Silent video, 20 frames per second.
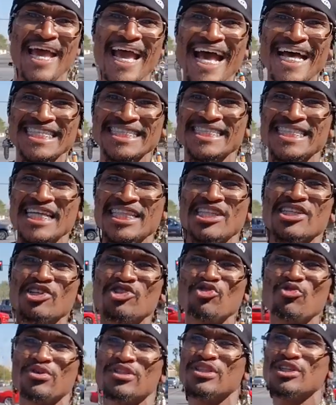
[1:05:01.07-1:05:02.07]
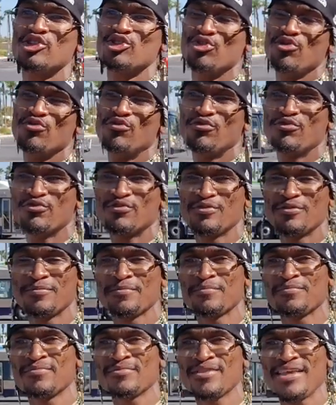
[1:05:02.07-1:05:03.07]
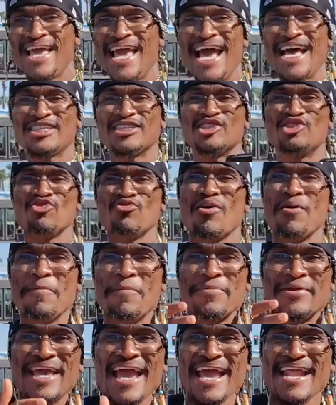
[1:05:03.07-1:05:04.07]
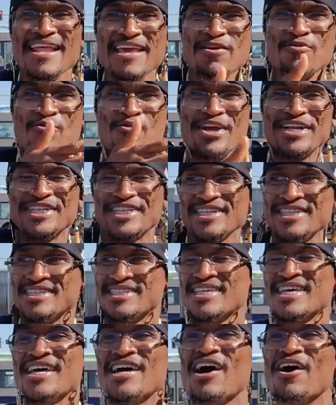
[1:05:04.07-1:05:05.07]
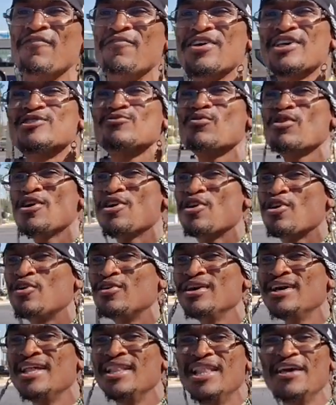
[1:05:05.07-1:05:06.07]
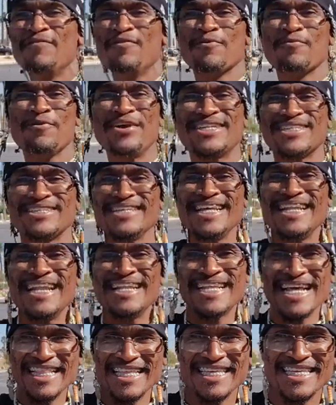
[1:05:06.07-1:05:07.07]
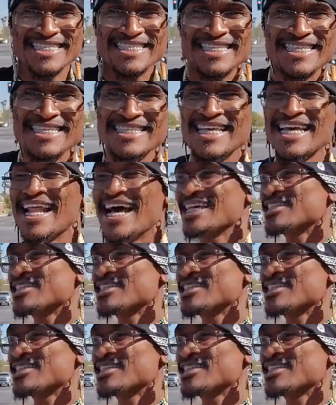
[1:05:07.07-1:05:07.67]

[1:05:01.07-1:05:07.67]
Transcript: It has nothing to do with the truth has to do with gaining riches of this world, living richly in the delicacies.